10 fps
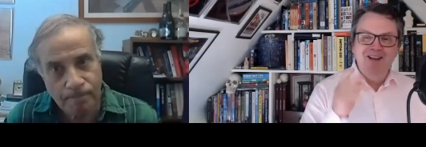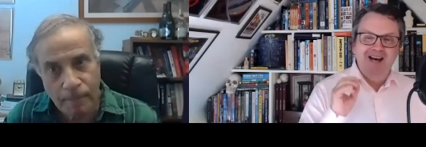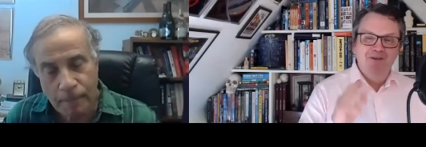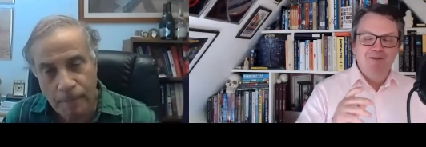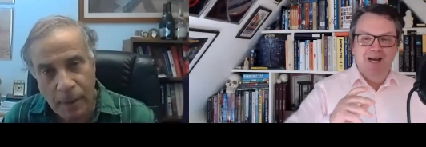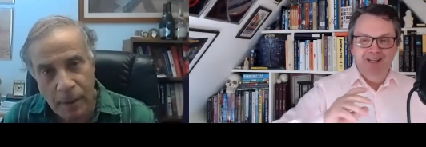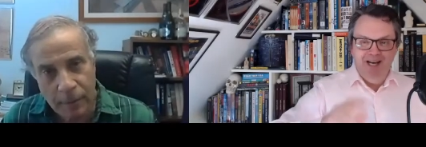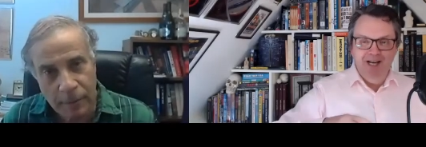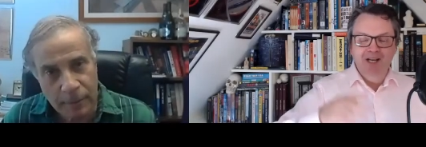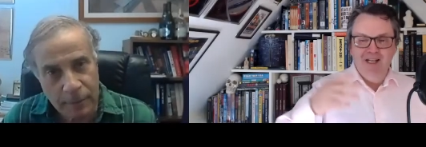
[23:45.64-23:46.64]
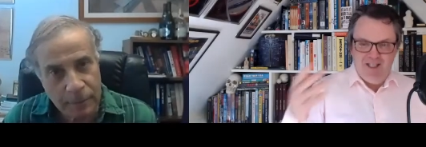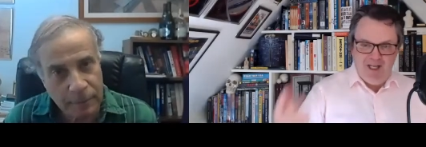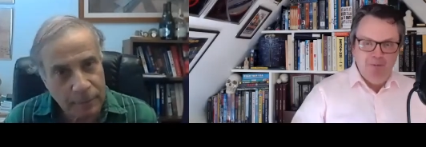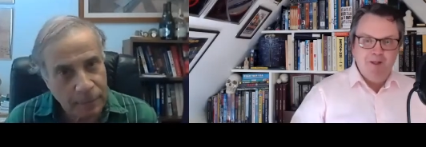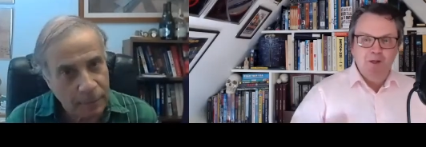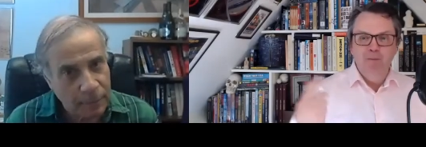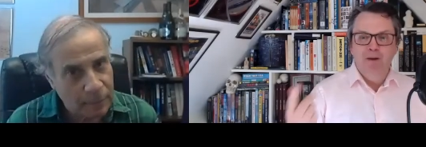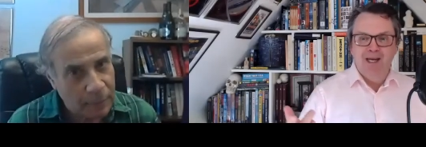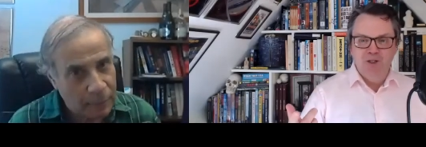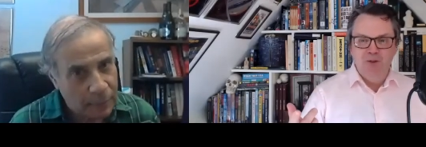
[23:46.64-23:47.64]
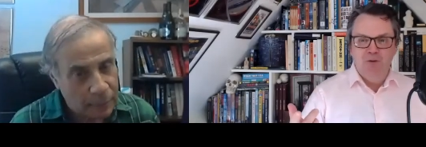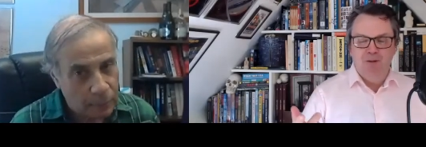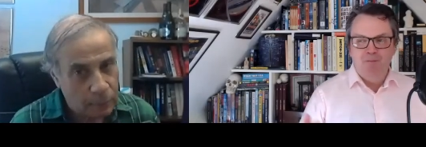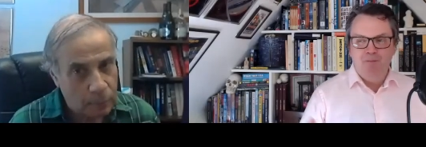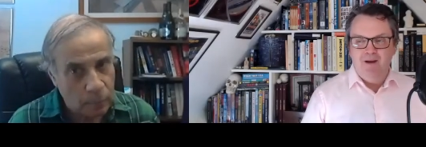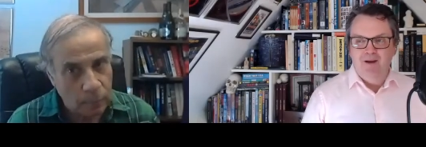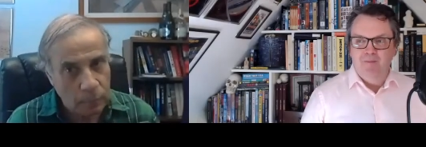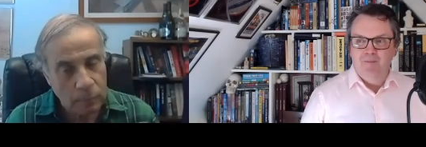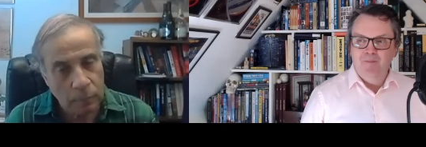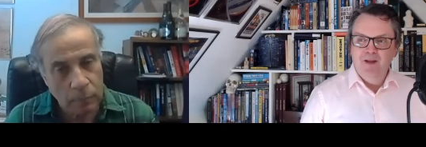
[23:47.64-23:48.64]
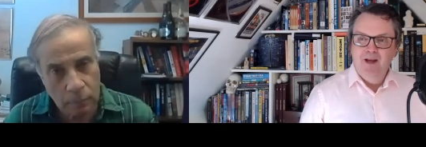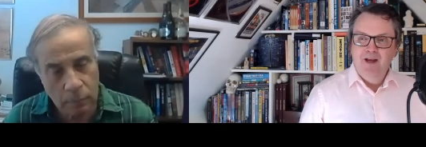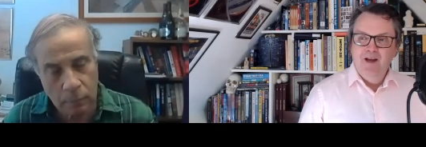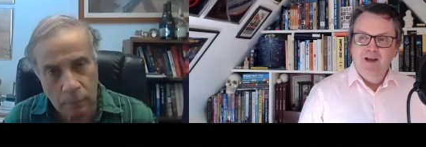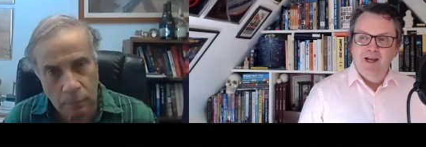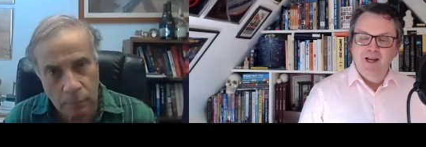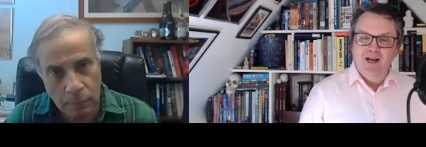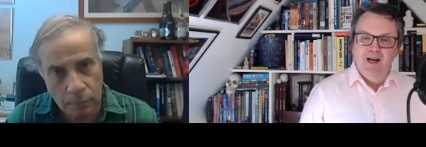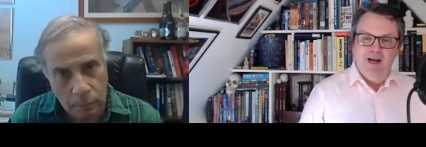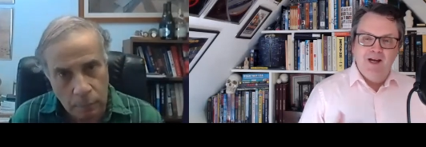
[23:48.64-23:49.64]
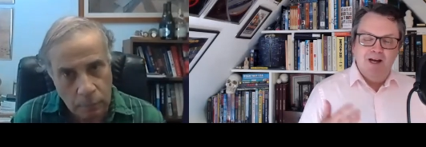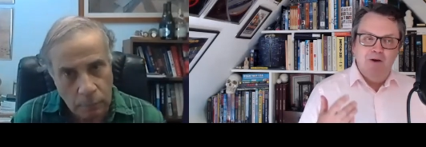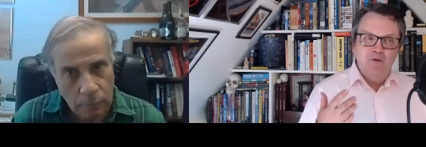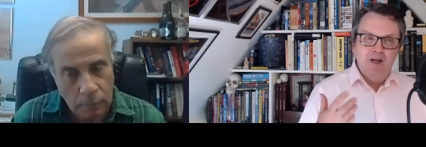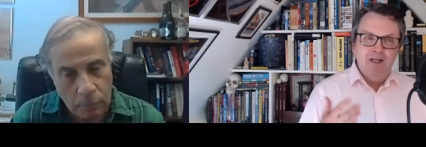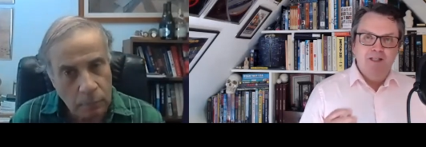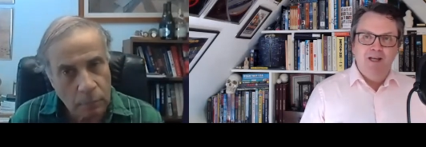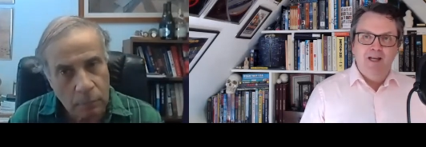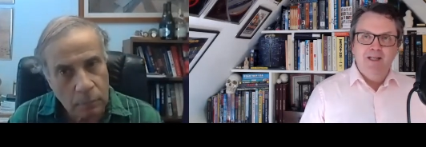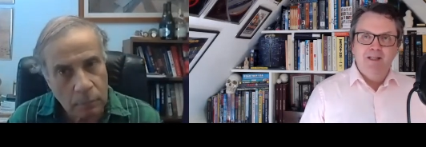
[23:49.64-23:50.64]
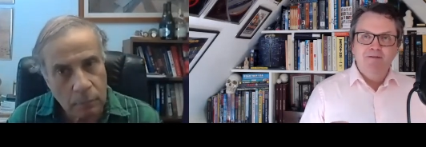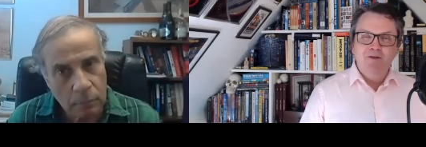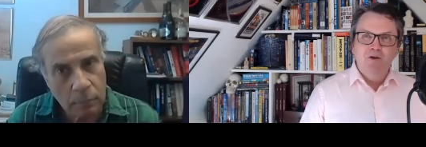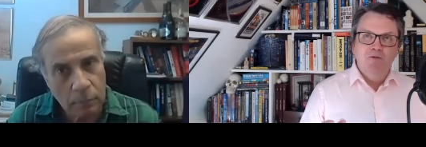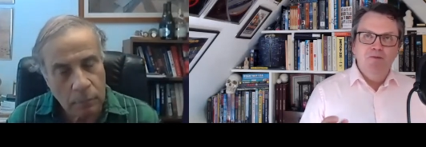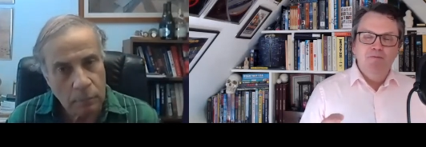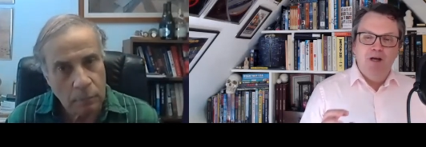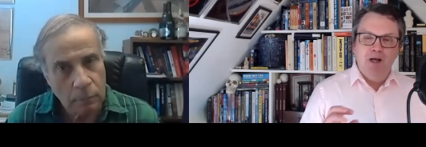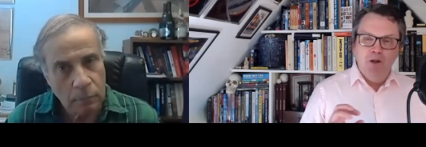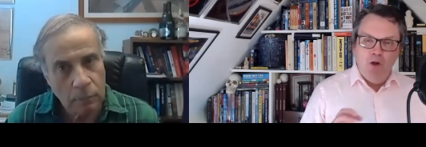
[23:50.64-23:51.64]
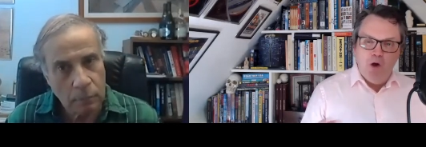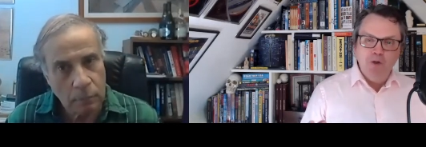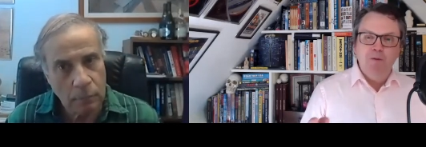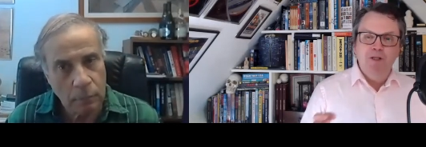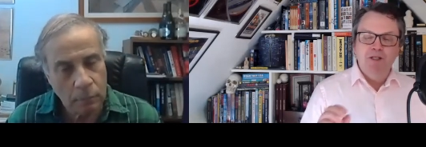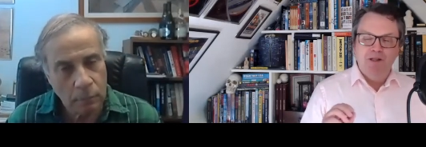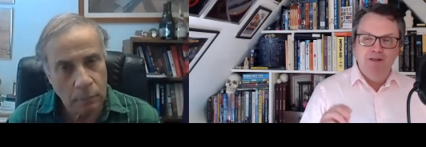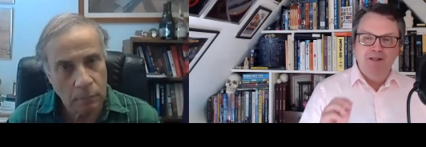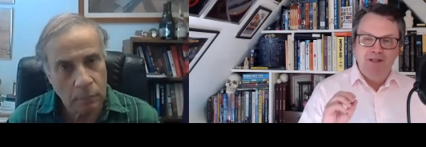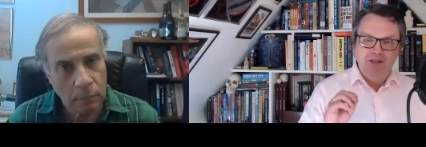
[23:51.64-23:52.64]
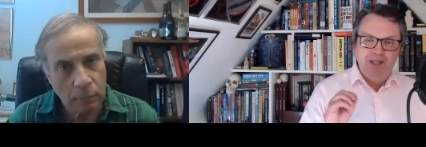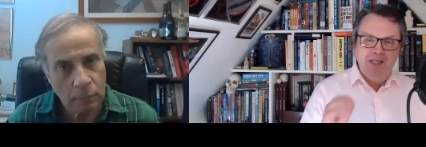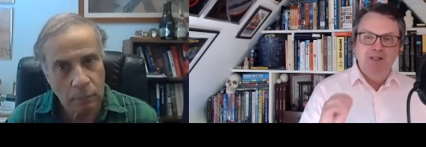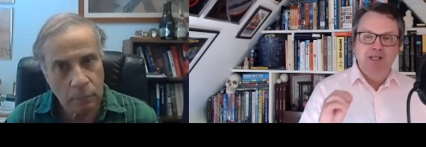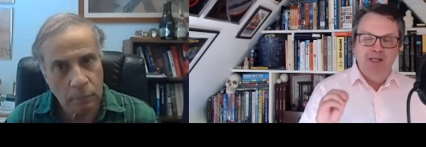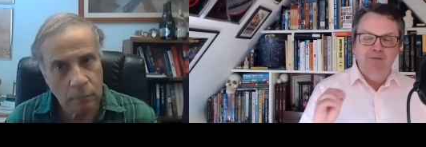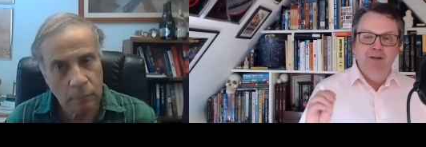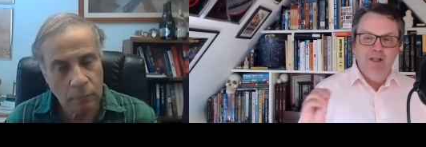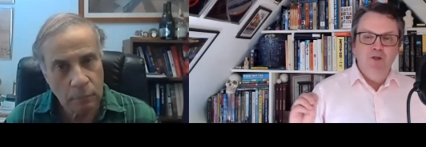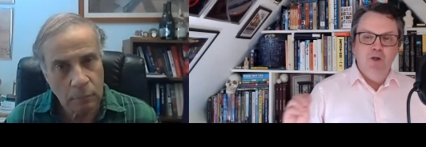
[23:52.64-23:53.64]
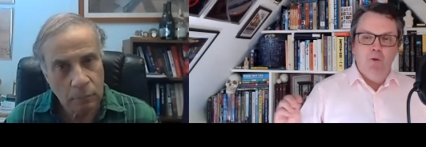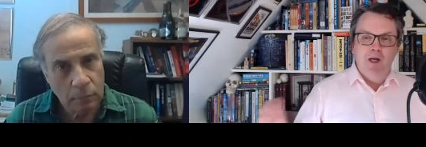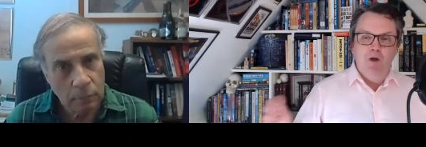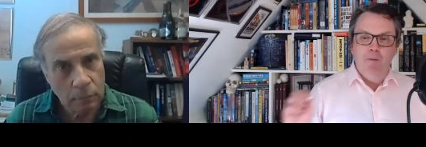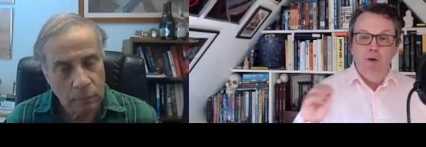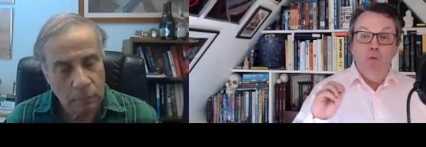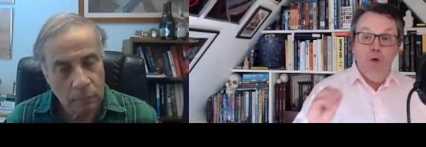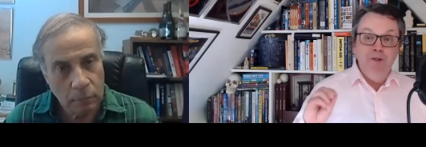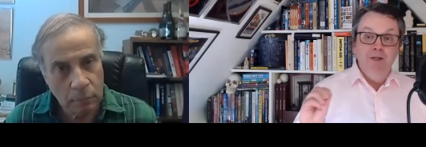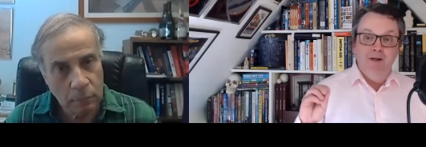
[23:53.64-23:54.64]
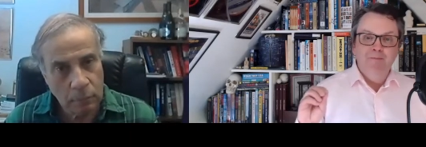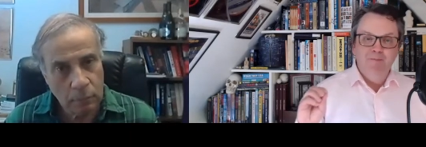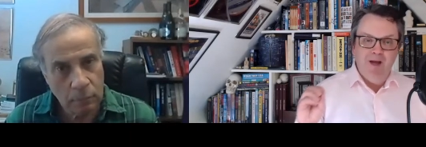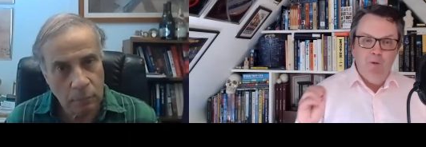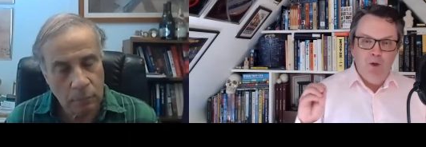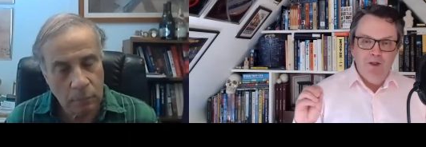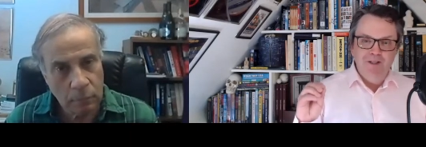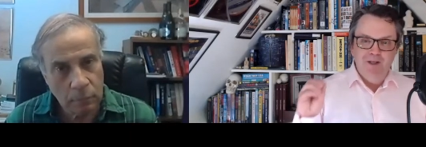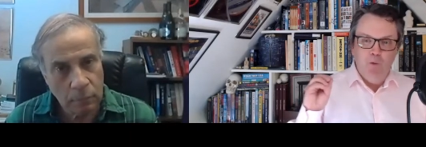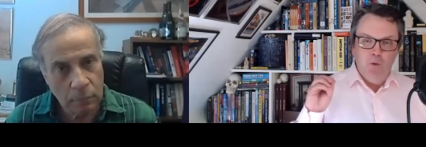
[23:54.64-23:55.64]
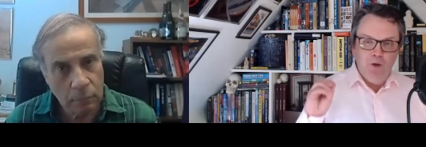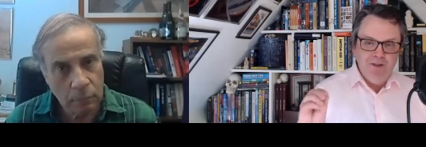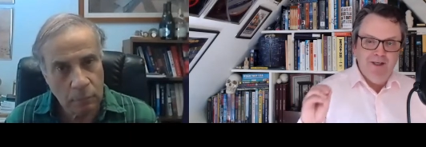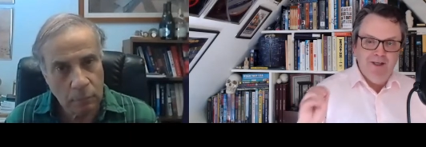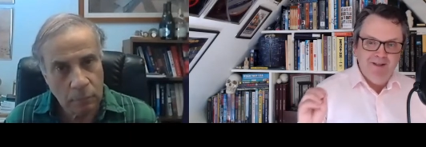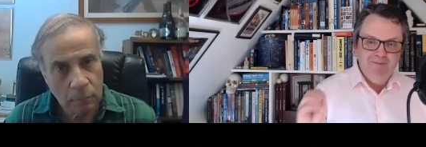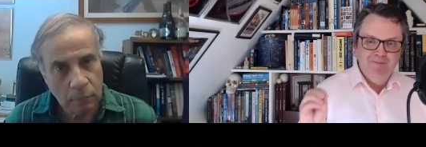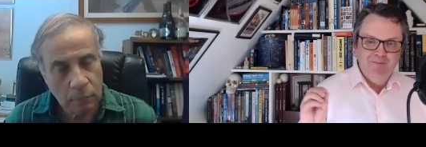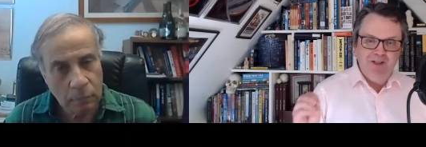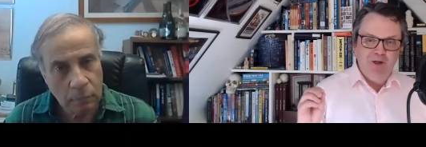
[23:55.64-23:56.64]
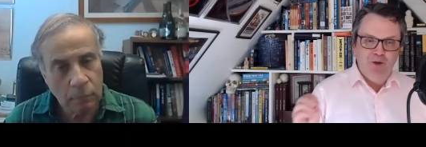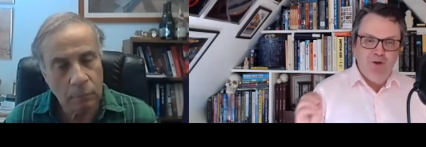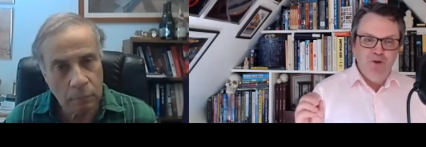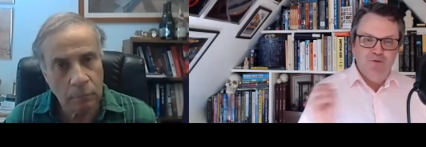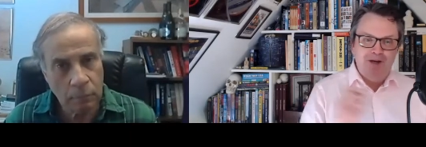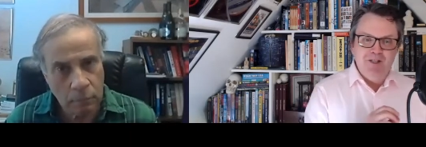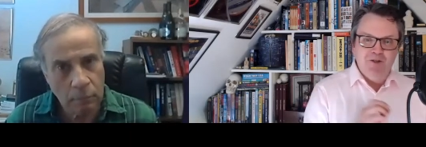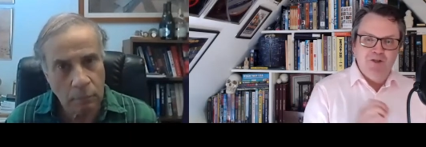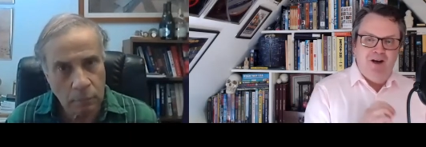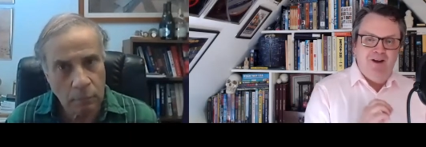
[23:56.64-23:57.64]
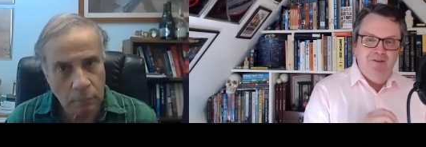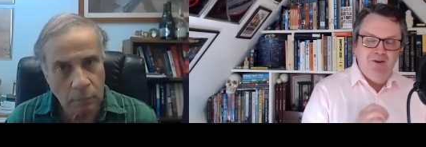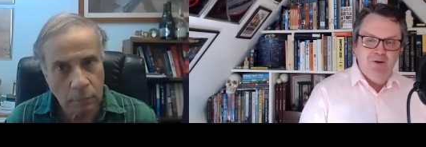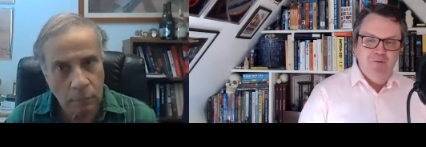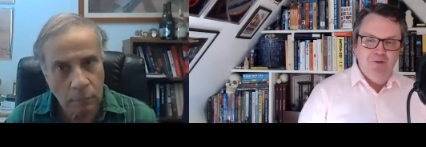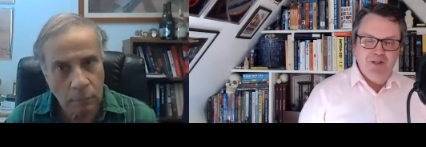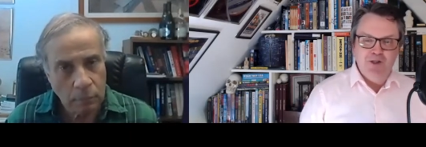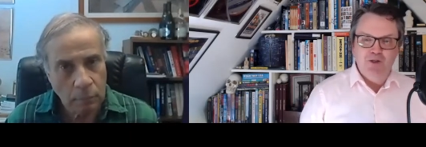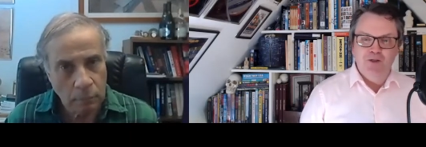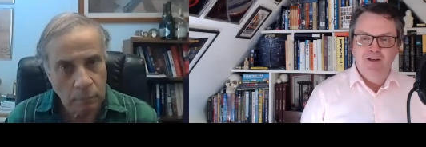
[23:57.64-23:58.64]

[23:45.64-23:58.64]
Speaker 1: that that naturally, and I said I would come back to it. Um, I, I read in not a lot, but there's the, you see it in the scientific literature quite a lot about wonder. That word wonder that you use mm-hmm. right at the start of our conversation.